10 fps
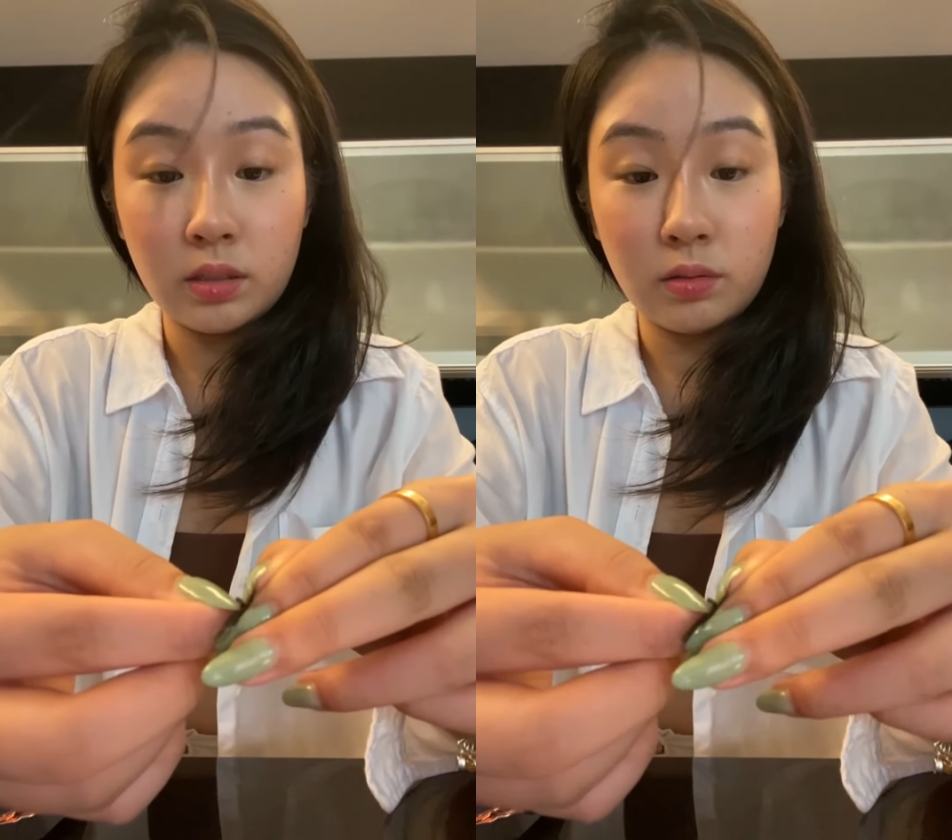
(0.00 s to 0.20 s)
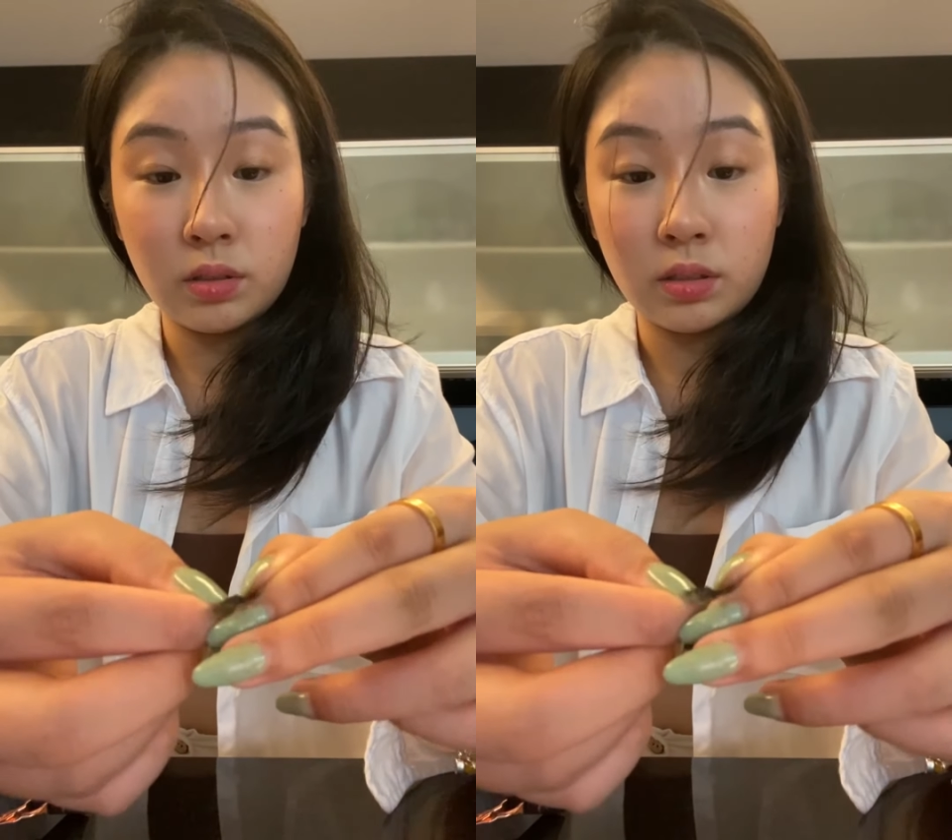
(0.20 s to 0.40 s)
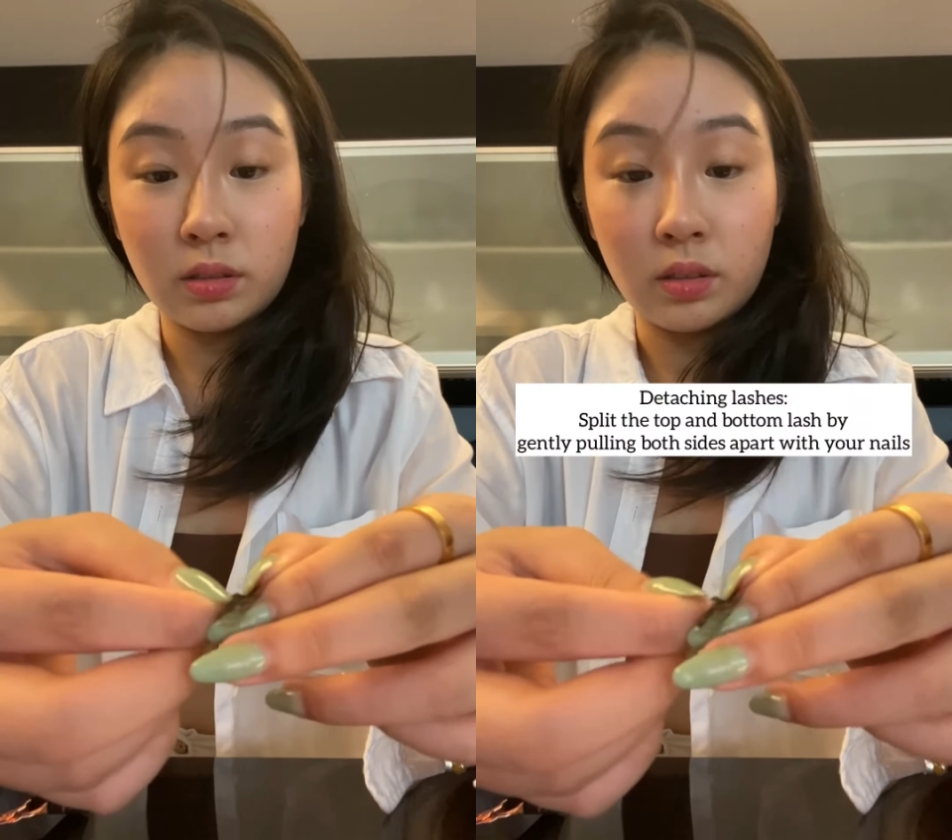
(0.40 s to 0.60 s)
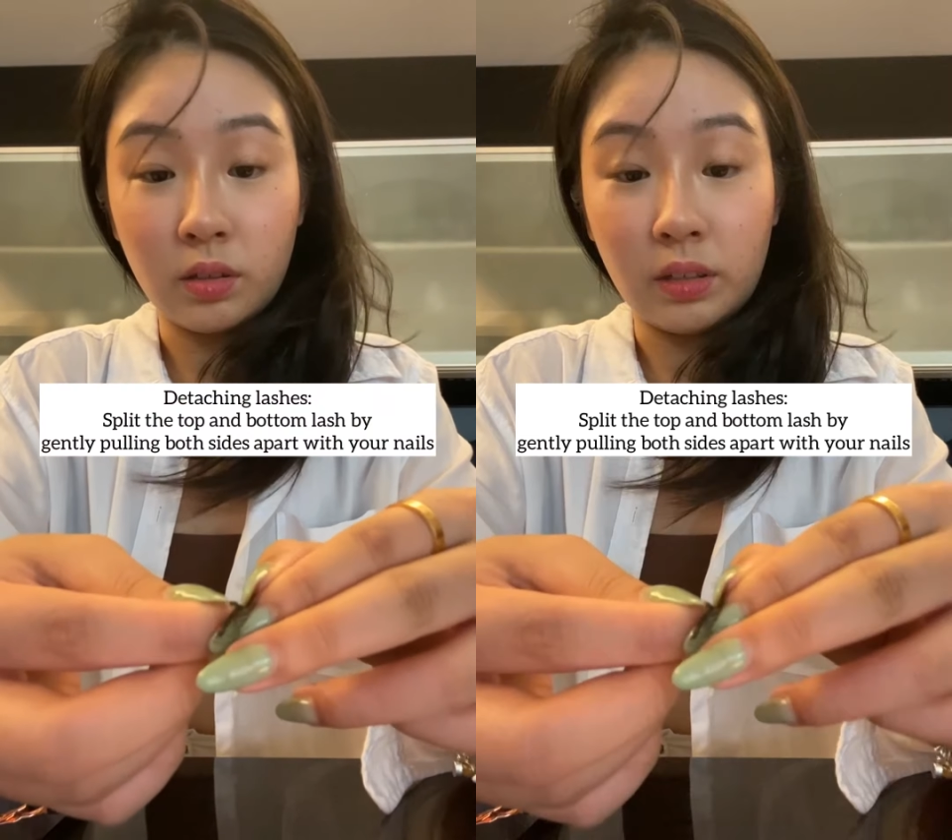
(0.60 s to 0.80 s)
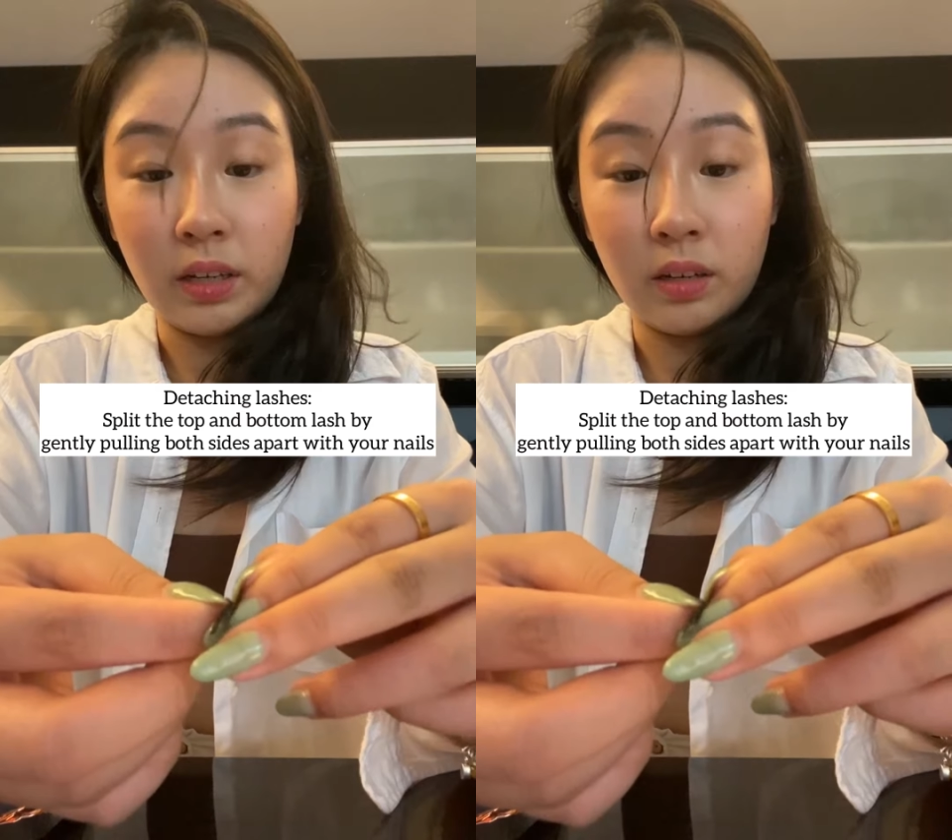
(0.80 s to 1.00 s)
use your
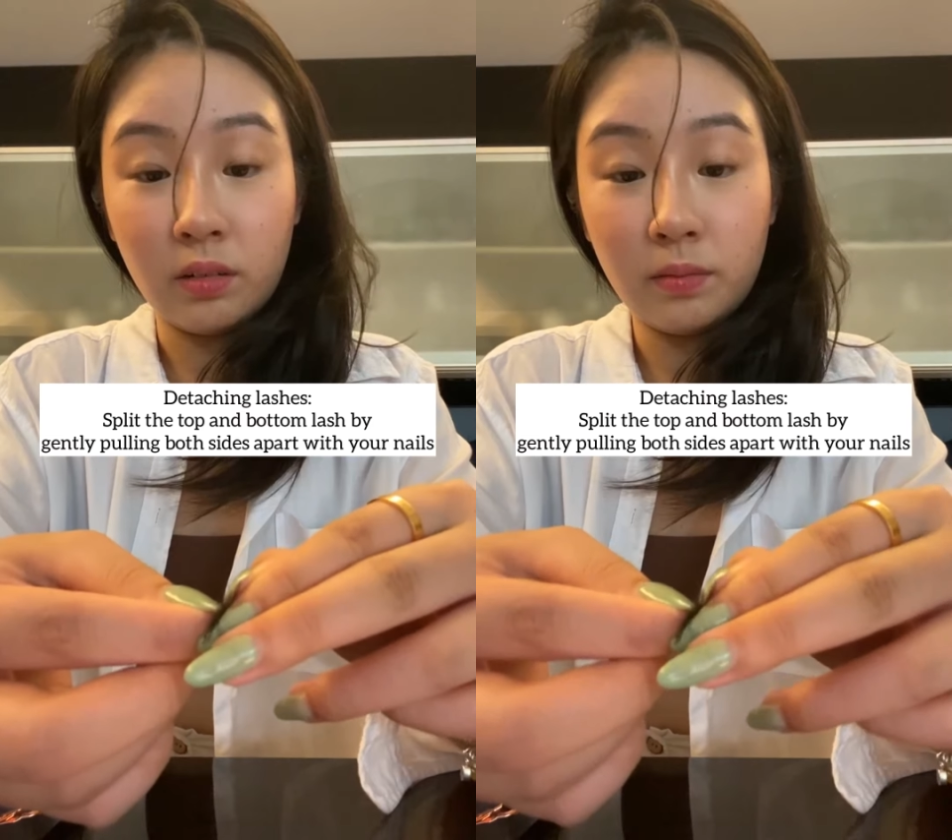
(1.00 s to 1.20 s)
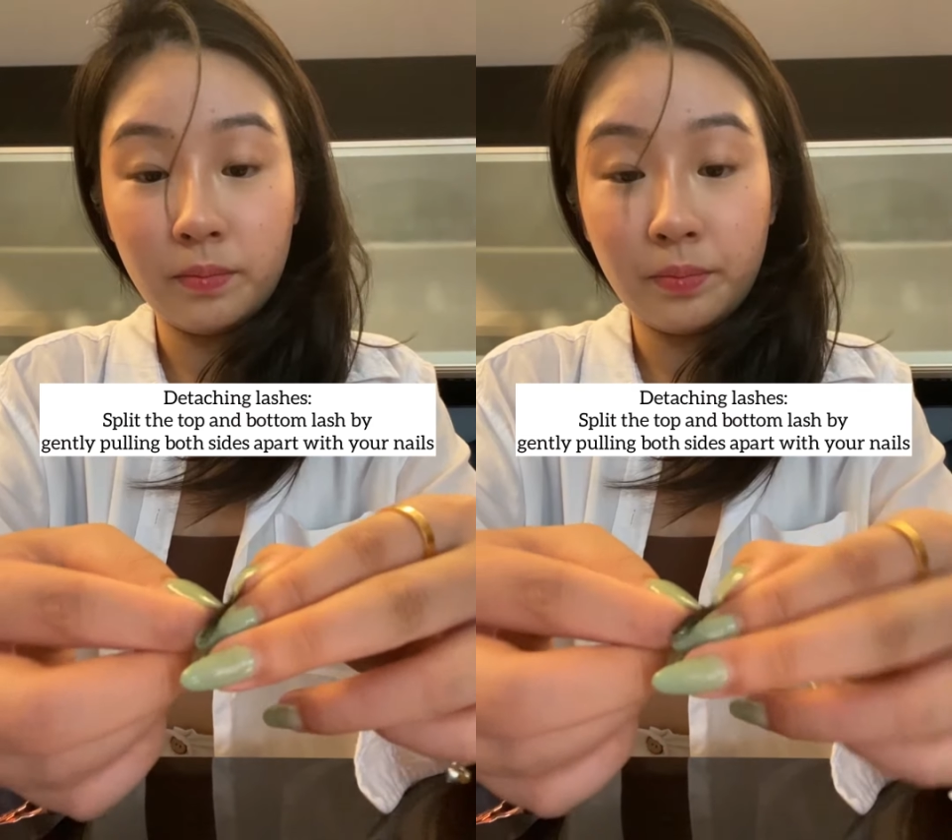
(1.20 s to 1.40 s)
nail